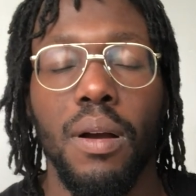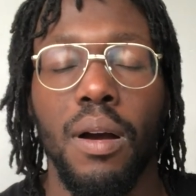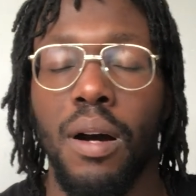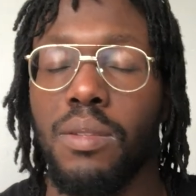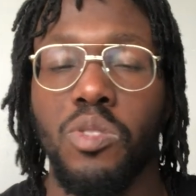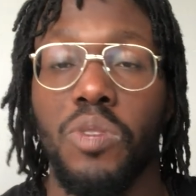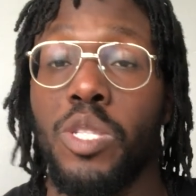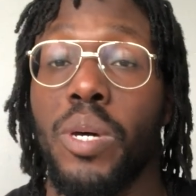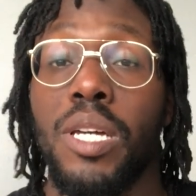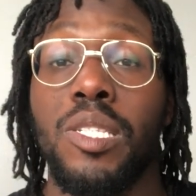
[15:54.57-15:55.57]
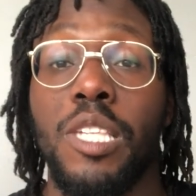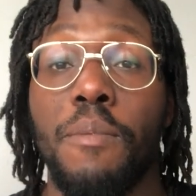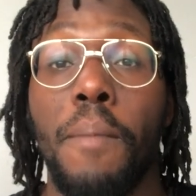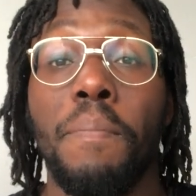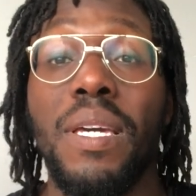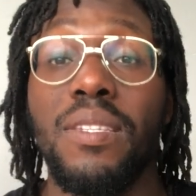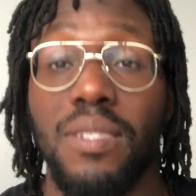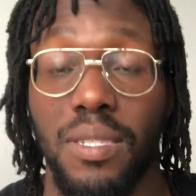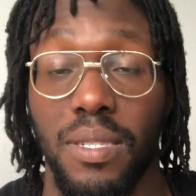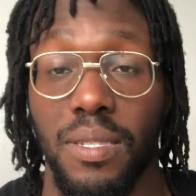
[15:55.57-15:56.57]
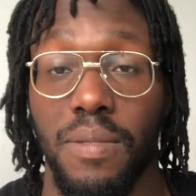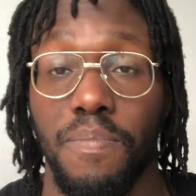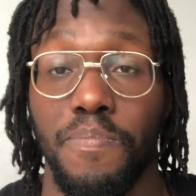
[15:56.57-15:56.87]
gone straight away, you sleep in peace.